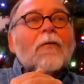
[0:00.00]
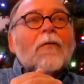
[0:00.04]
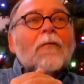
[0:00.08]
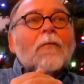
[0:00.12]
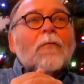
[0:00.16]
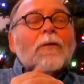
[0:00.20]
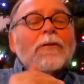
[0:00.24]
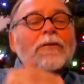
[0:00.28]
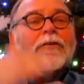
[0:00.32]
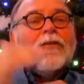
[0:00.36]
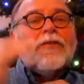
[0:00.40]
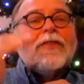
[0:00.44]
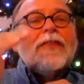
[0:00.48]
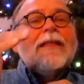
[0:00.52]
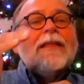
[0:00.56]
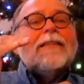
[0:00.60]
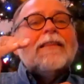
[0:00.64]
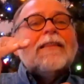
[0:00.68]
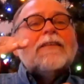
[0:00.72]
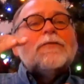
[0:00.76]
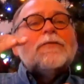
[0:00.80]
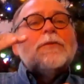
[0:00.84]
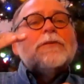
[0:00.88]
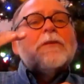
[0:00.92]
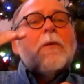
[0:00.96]
when you think
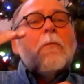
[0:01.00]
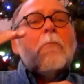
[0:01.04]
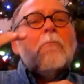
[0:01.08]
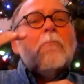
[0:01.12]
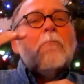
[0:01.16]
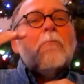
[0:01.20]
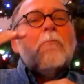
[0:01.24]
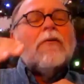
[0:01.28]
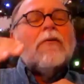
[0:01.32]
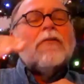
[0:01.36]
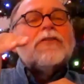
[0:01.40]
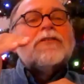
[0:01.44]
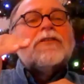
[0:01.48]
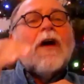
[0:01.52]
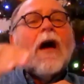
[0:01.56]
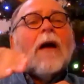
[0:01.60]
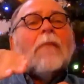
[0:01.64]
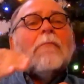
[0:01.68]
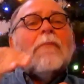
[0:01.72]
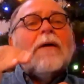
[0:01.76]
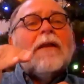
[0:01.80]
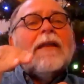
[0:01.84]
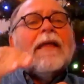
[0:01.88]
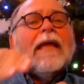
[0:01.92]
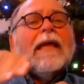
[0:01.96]
this was a
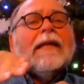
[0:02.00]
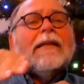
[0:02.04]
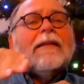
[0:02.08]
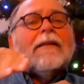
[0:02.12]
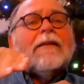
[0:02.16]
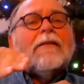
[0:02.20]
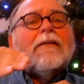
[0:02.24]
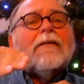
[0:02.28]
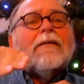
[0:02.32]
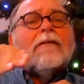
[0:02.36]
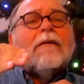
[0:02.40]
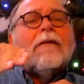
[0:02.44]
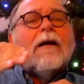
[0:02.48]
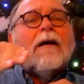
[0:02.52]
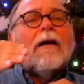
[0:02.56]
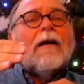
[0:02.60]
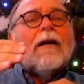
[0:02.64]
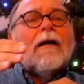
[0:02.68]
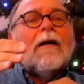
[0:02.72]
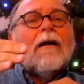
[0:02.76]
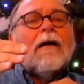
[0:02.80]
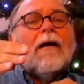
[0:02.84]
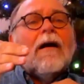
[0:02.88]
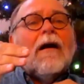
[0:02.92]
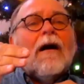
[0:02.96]
male-dominated
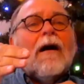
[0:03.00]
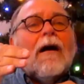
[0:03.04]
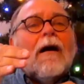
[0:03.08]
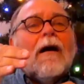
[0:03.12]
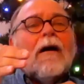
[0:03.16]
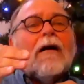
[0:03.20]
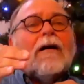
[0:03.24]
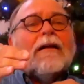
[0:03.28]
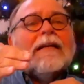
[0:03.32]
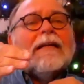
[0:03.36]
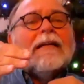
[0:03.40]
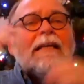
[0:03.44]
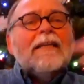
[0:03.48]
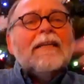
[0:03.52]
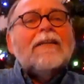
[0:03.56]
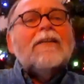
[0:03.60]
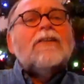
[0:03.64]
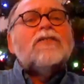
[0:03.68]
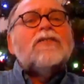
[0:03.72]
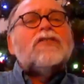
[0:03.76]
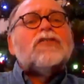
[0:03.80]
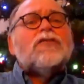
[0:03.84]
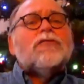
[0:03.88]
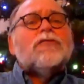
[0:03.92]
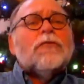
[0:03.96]

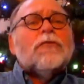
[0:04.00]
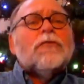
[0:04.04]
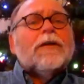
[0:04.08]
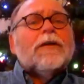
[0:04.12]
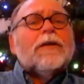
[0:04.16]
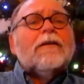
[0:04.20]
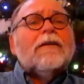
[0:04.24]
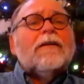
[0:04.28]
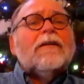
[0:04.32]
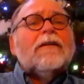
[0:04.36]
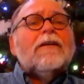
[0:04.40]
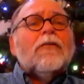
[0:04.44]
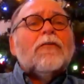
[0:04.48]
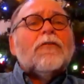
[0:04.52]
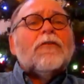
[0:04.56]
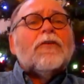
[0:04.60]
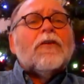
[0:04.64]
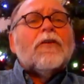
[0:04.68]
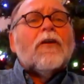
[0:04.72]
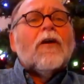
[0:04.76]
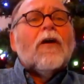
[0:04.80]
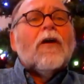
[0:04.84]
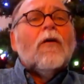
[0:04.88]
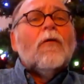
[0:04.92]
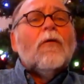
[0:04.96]
industry years
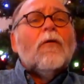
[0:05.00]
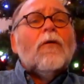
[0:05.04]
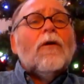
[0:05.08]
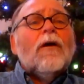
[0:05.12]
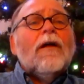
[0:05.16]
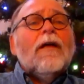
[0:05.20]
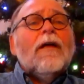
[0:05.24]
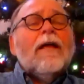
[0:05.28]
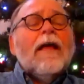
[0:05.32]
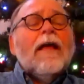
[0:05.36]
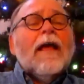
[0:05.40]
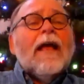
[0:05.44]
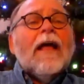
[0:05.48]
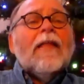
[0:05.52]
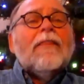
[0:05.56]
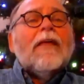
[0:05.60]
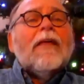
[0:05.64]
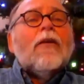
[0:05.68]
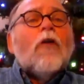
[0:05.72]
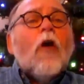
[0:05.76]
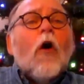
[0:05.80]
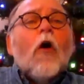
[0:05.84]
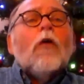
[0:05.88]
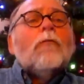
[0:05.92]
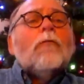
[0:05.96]
ago, and
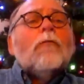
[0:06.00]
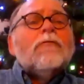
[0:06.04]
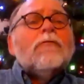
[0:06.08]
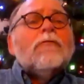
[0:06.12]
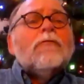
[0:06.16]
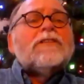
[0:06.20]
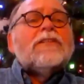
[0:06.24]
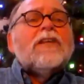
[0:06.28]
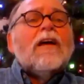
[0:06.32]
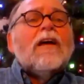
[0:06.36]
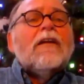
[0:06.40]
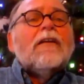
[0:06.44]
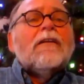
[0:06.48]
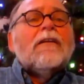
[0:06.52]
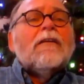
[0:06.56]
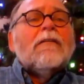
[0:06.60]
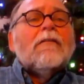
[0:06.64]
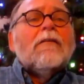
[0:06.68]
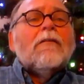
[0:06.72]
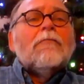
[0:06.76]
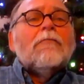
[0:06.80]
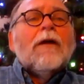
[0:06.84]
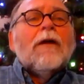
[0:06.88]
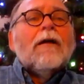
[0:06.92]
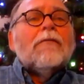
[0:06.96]
then all of a sudden
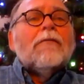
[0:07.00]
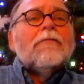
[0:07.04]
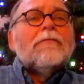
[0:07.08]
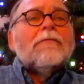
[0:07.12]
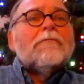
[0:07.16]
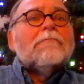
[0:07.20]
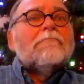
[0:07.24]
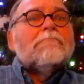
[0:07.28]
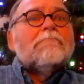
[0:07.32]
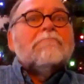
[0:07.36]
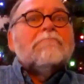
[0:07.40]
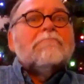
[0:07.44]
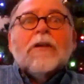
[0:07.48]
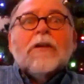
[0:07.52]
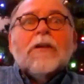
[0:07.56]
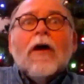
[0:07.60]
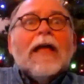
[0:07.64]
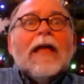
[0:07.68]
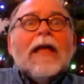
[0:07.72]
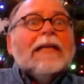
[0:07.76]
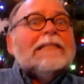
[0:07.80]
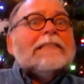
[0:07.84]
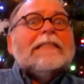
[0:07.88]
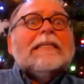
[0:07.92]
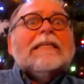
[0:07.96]
around
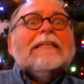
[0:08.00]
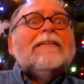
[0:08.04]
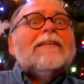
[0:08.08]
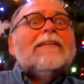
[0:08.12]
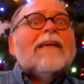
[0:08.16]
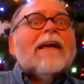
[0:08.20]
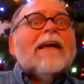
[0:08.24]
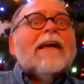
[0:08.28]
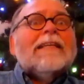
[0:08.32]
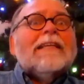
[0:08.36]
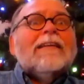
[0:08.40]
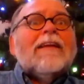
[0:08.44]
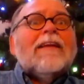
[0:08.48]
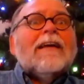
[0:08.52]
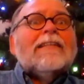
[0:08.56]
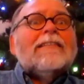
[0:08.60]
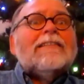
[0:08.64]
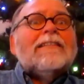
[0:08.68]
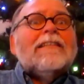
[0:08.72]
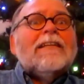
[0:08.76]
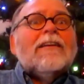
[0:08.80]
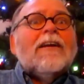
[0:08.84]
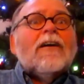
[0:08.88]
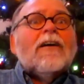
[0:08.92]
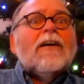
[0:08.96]
1890,
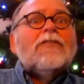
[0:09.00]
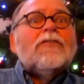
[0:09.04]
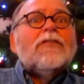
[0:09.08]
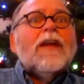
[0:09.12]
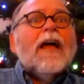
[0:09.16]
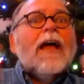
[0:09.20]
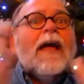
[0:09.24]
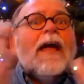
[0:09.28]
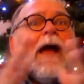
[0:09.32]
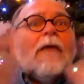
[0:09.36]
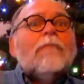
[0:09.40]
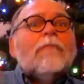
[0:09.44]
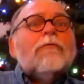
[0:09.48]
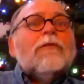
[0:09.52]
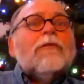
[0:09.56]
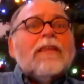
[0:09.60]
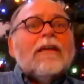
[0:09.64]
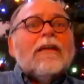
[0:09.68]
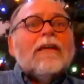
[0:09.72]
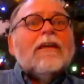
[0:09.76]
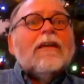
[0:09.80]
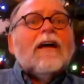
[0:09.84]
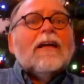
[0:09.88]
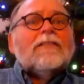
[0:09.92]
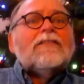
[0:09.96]
1900,
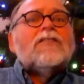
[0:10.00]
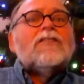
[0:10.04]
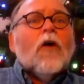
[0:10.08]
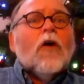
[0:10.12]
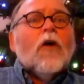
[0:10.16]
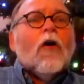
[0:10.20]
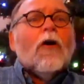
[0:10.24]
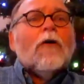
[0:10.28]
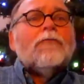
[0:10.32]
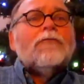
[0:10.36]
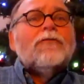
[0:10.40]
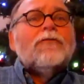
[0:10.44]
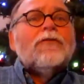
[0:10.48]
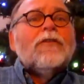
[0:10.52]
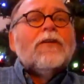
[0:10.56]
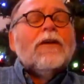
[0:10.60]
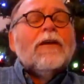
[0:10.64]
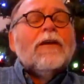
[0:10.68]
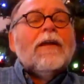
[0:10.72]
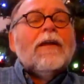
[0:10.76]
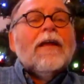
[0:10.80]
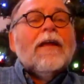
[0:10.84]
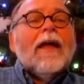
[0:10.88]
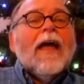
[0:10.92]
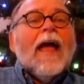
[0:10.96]
everything cuts off,
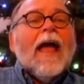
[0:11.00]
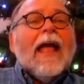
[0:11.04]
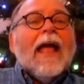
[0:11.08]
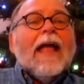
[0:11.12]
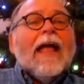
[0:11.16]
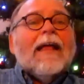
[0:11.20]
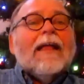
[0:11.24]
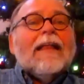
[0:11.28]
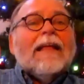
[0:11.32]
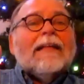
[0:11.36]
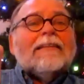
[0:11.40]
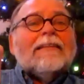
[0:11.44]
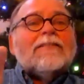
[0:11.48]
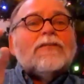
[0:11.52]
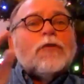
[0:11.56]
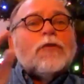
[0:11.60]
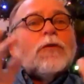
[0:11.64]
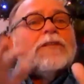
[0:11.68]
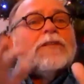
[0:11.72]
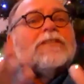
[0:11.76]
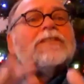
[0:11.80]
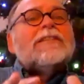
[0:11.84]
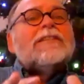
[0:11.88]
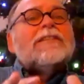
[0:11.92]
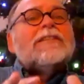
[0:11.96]
and it's sort
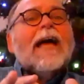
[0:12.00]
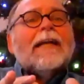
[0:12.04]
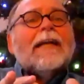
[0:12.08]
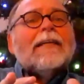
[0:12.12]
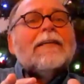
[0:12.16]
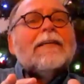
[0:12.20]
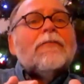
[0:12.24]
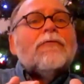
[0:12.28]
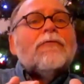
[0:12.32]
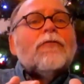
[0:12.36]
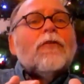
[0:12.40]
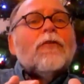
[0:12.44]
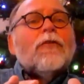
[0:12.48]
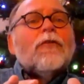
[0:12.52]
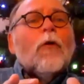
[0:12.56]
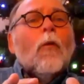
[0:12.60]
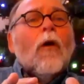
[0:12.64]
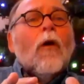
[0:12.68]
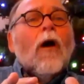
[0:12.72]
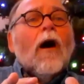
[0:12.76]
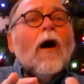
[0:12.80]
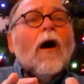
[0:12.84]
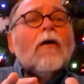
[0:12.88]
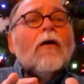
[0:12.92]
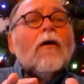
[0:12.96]
of stagnant for a
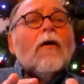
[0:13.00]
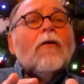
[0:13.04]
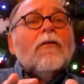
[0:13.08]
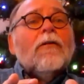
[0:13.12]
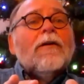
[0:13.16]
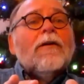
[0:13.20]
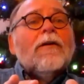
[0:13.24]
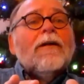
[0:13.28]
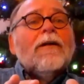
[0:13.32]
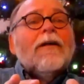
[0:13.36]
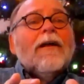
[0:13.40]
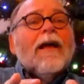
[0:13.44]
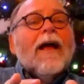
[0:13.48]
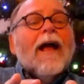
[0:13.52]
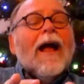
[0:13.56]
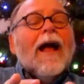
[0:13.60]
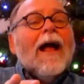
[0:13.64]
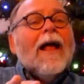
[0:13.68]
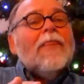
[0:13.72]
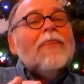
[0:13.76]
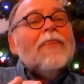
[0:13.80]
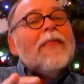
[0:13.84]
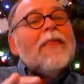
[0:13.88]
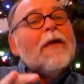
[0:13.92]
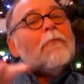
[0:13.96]
while,
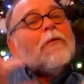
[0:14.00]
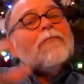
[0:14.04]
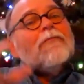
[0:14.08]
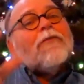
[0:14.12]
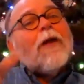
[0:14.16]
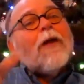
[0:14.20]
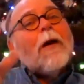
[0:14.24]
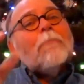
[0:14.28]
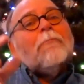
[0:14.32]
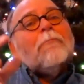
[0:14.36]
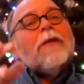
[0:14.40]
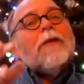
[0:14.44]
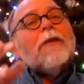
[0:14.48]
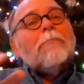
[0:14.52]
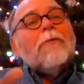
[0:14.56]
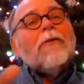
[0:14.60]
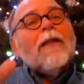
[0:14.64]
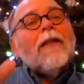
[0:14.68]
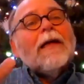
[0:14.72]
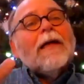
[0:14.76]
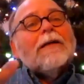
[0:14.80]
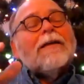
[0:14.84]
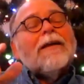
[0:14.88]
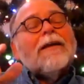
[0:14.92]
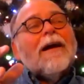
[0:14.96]
and then we've got people
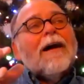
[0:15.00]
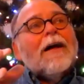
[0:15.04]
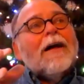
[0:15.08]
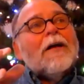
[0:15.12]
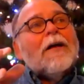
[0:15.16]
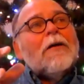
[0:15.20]
like